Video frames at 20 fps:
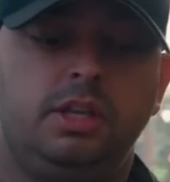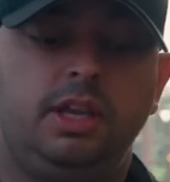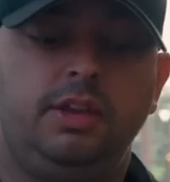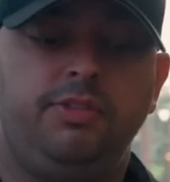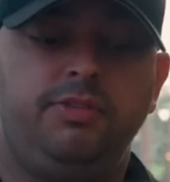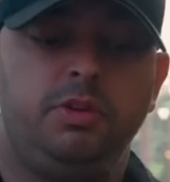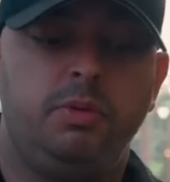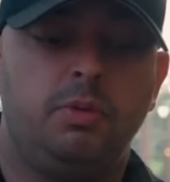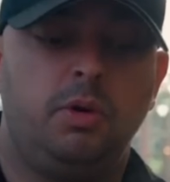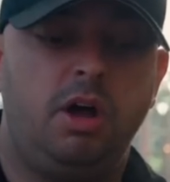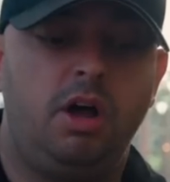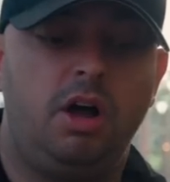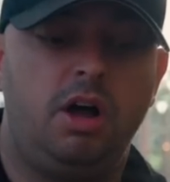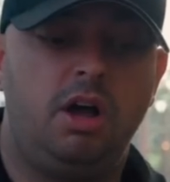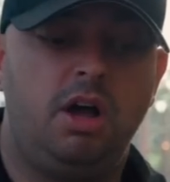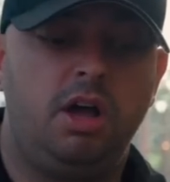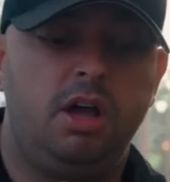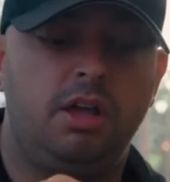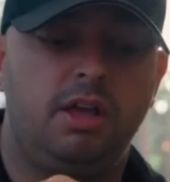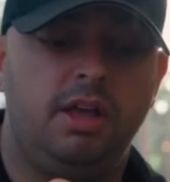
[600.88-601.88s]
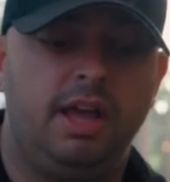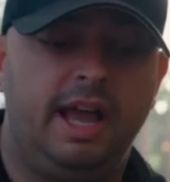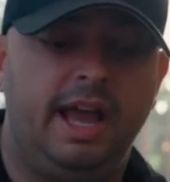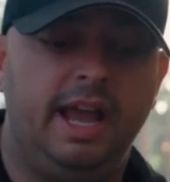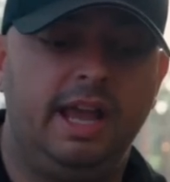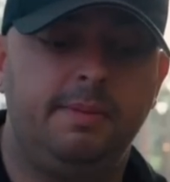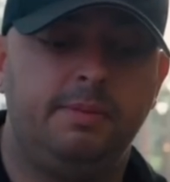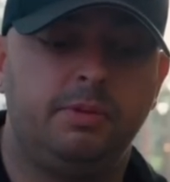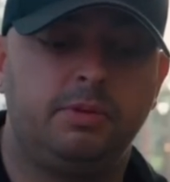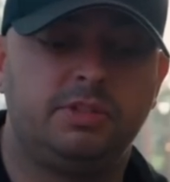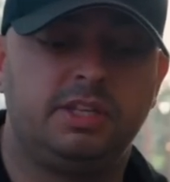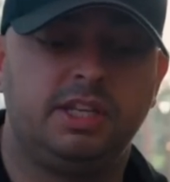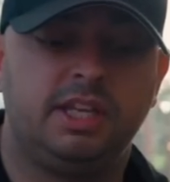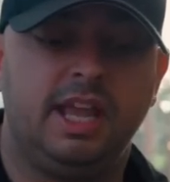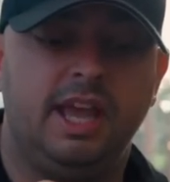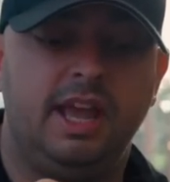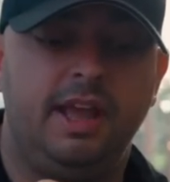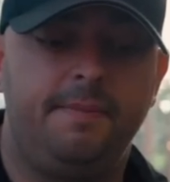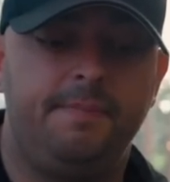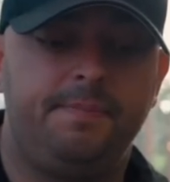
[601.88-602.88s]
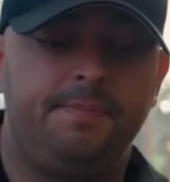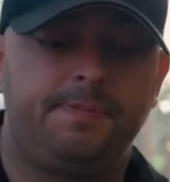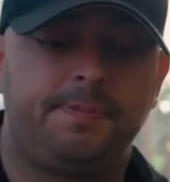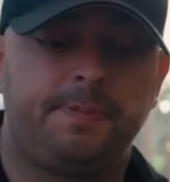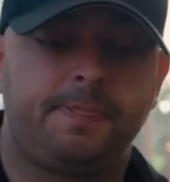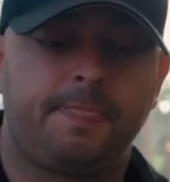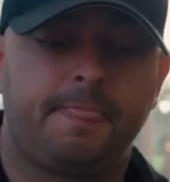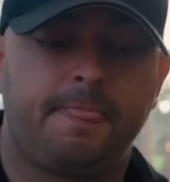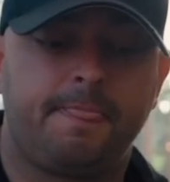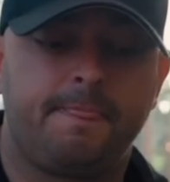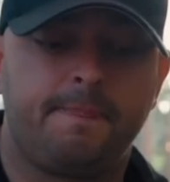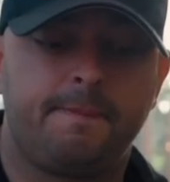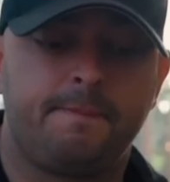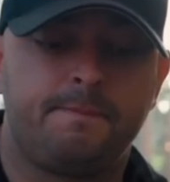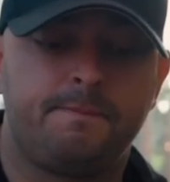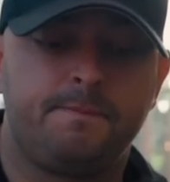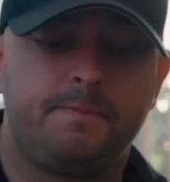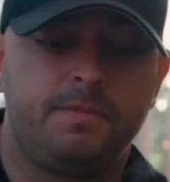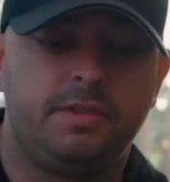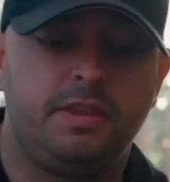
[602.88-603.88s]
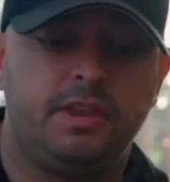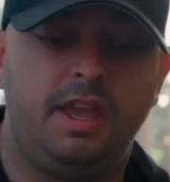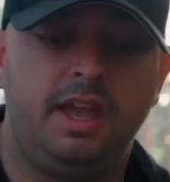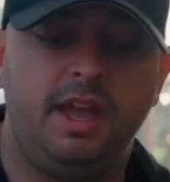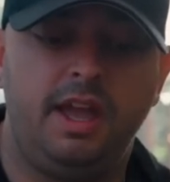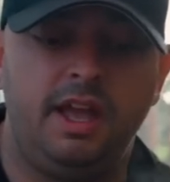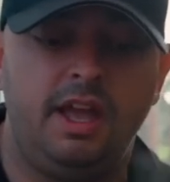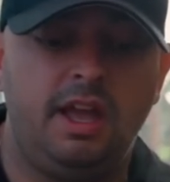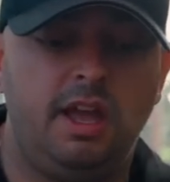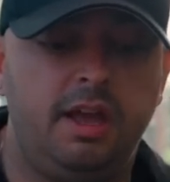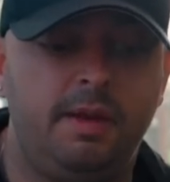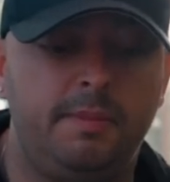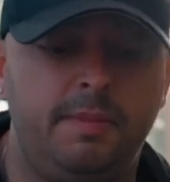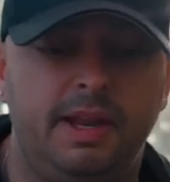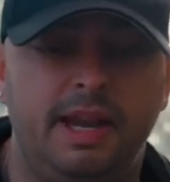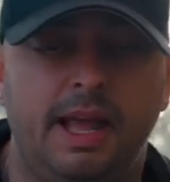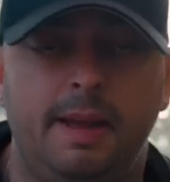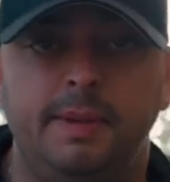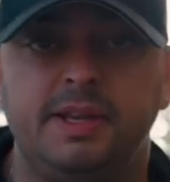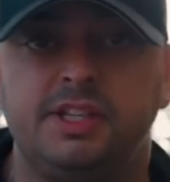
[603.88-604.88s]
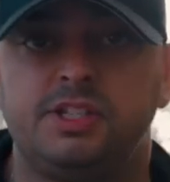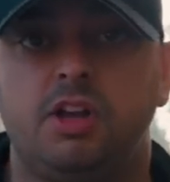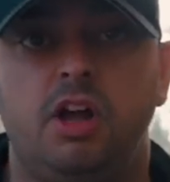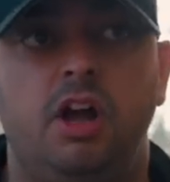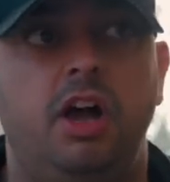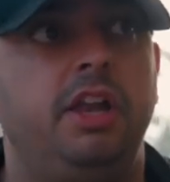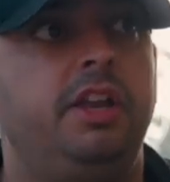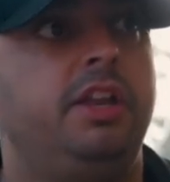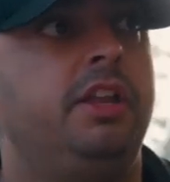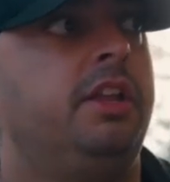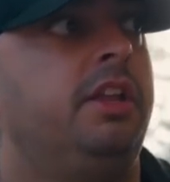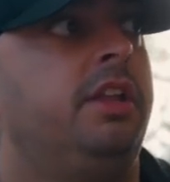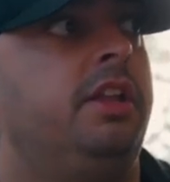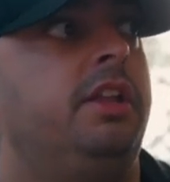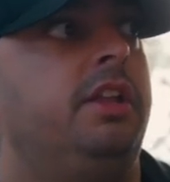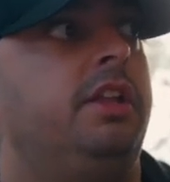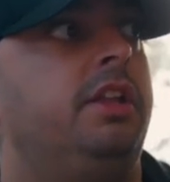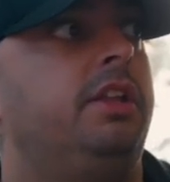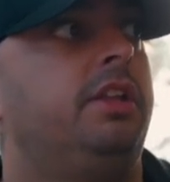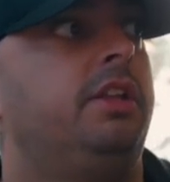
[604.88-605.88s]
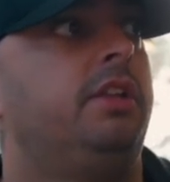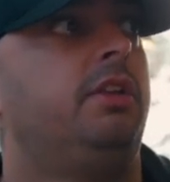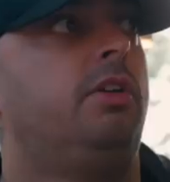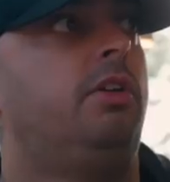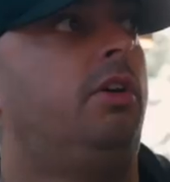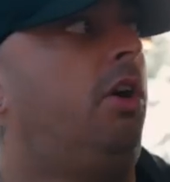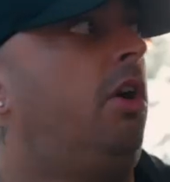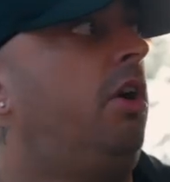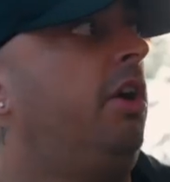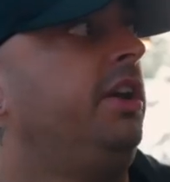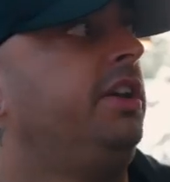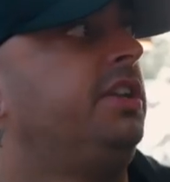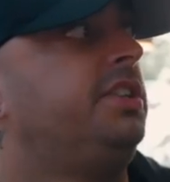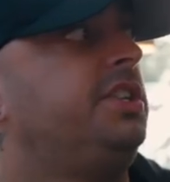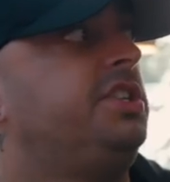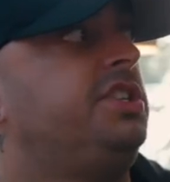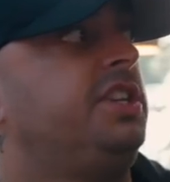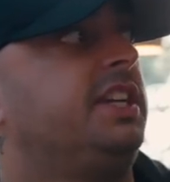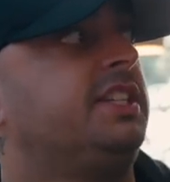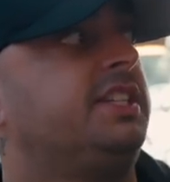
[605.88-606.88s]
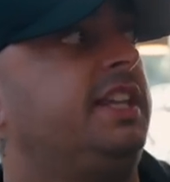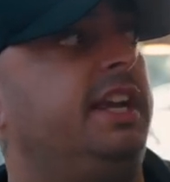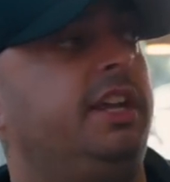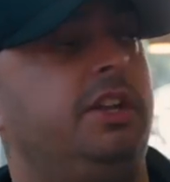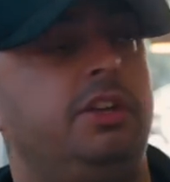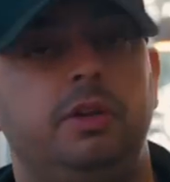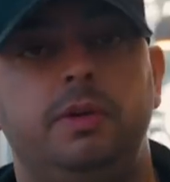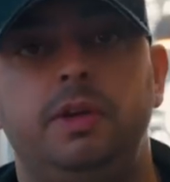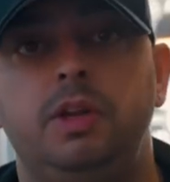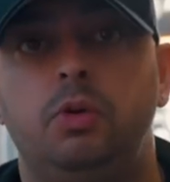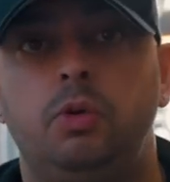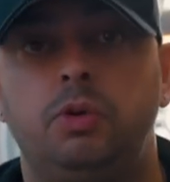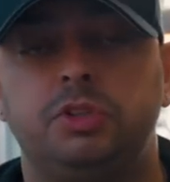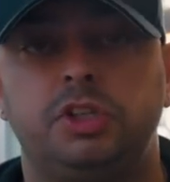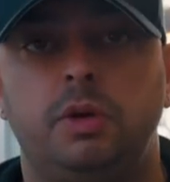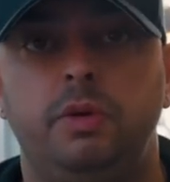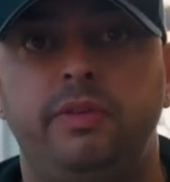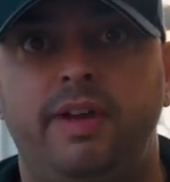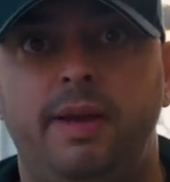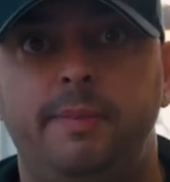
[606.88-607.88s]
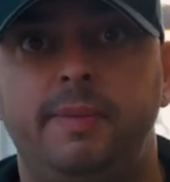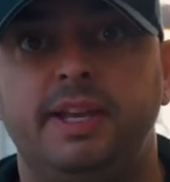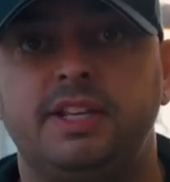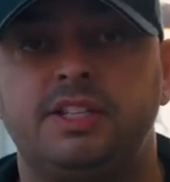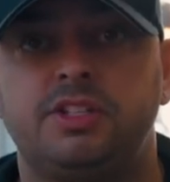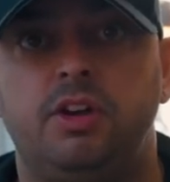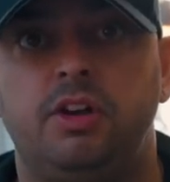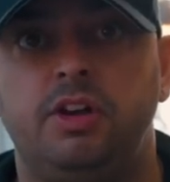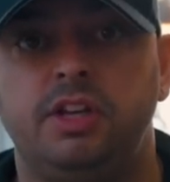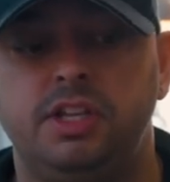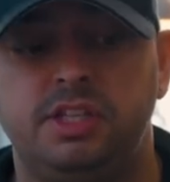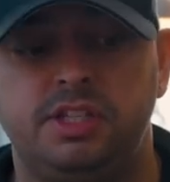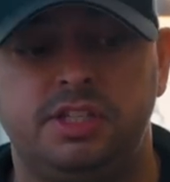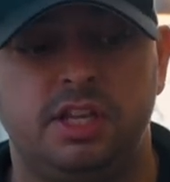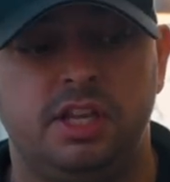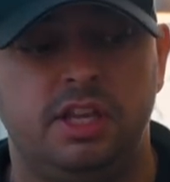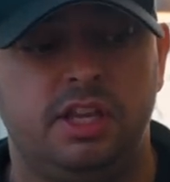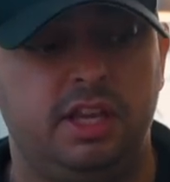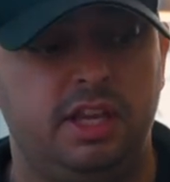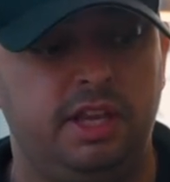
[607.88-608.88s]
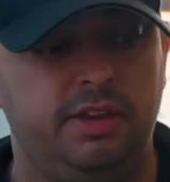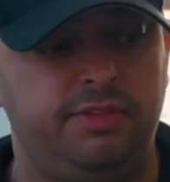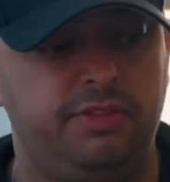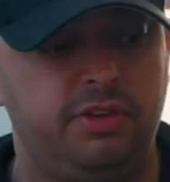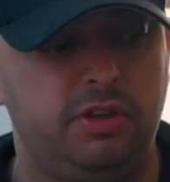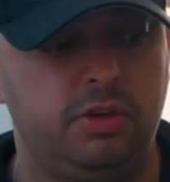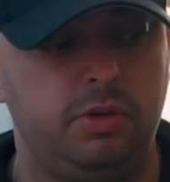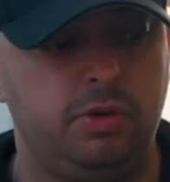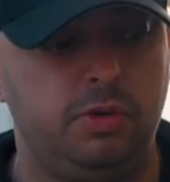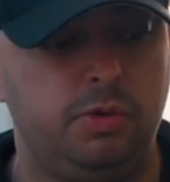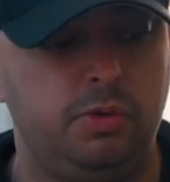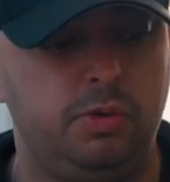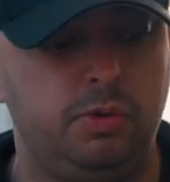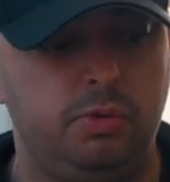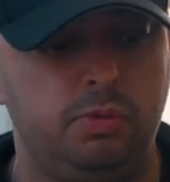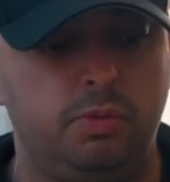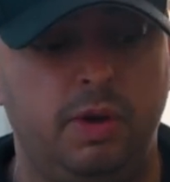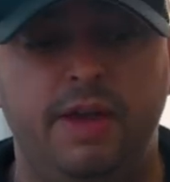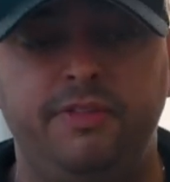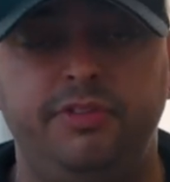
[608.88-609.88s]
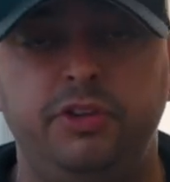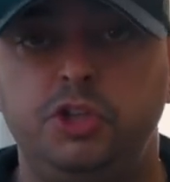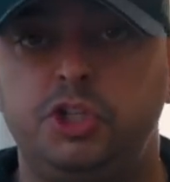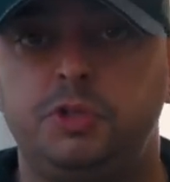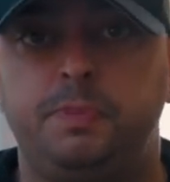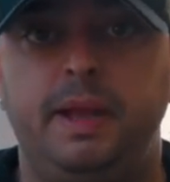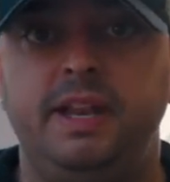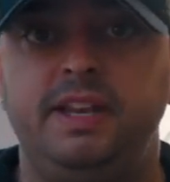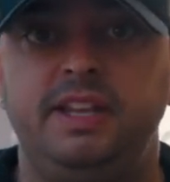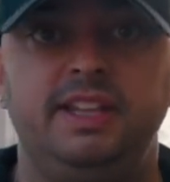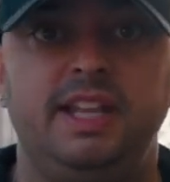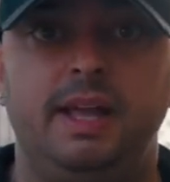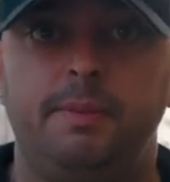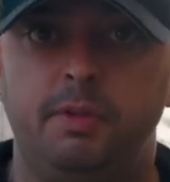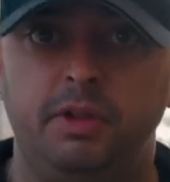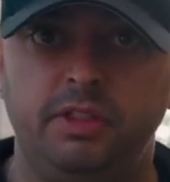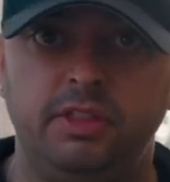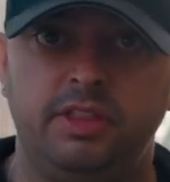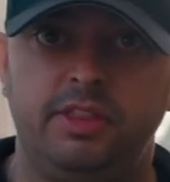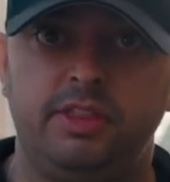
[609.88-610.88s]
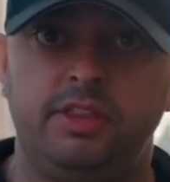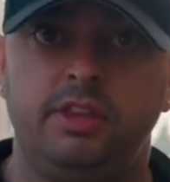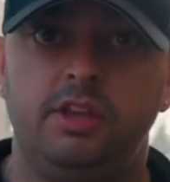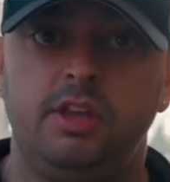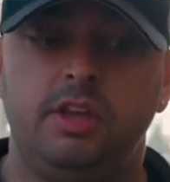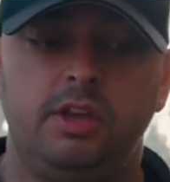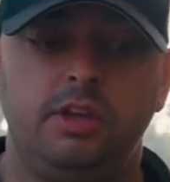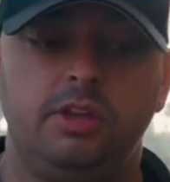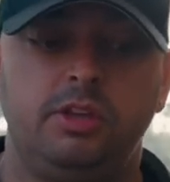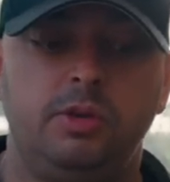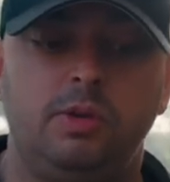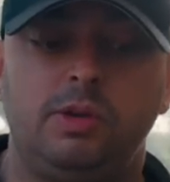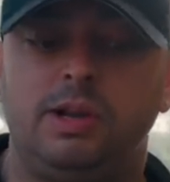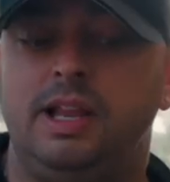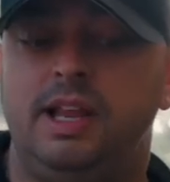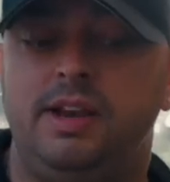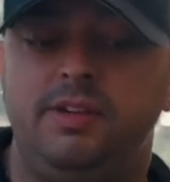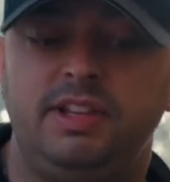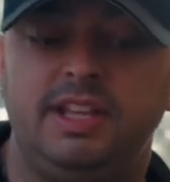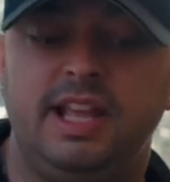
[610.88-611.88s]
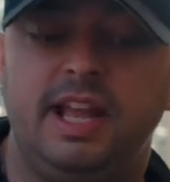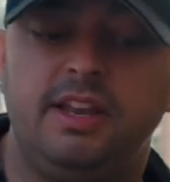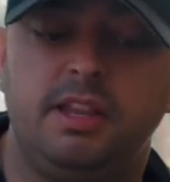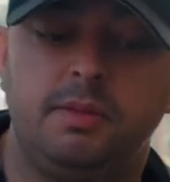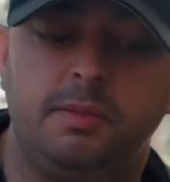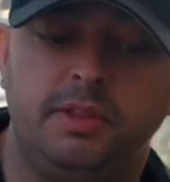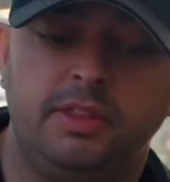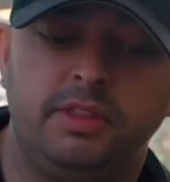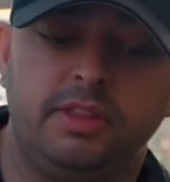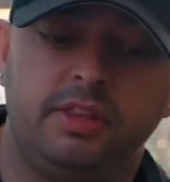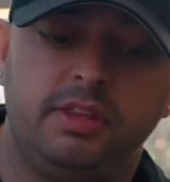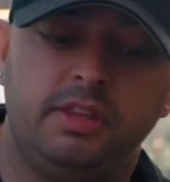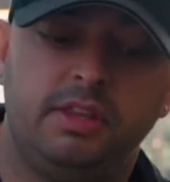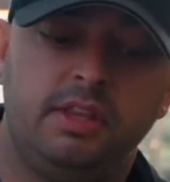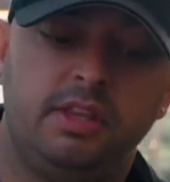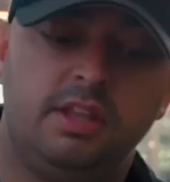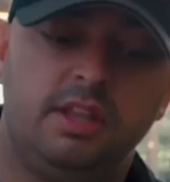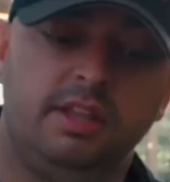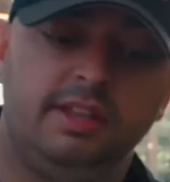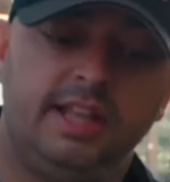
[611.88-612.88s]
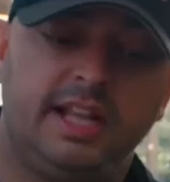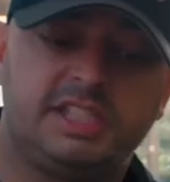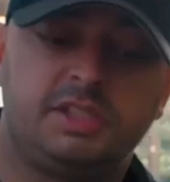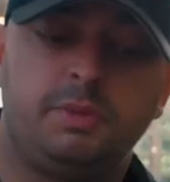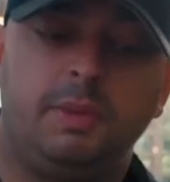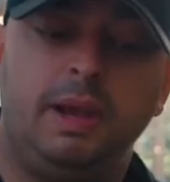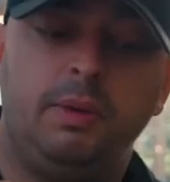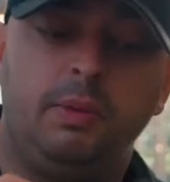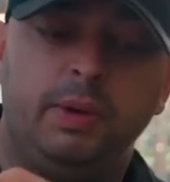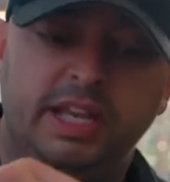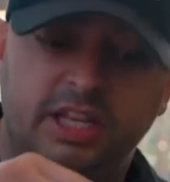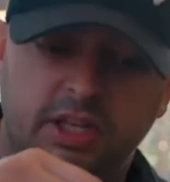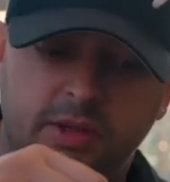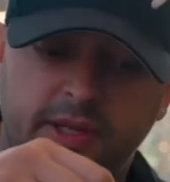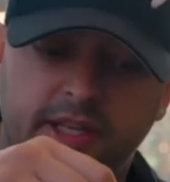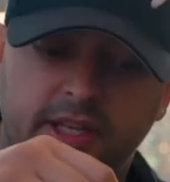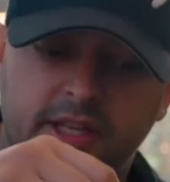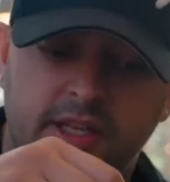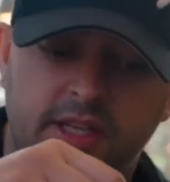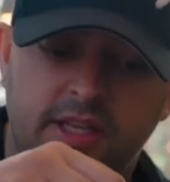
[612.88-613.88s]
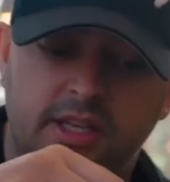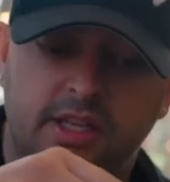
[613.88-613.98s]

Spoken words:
if you are able to get an Amex card, I suggest that you do it. Also with Amex, guys, if you, whatever you spend in that month, you clear at the end of the month. That's the way we do it.